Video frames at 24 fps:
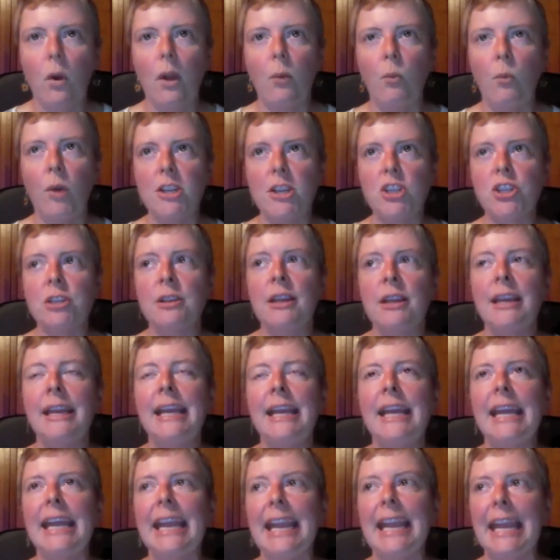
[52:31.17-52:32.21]
which
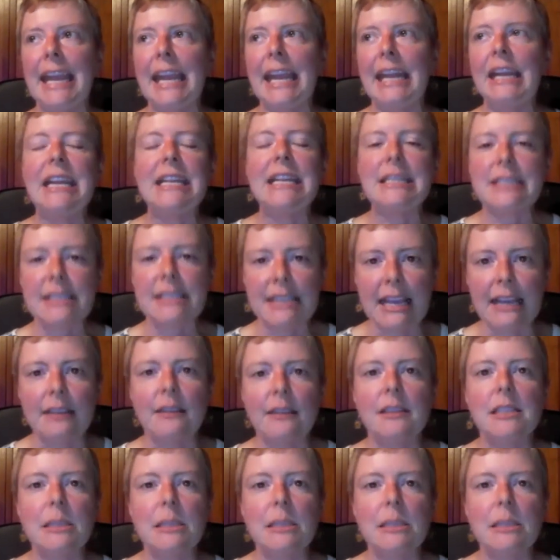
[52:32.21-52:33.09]
in an insect,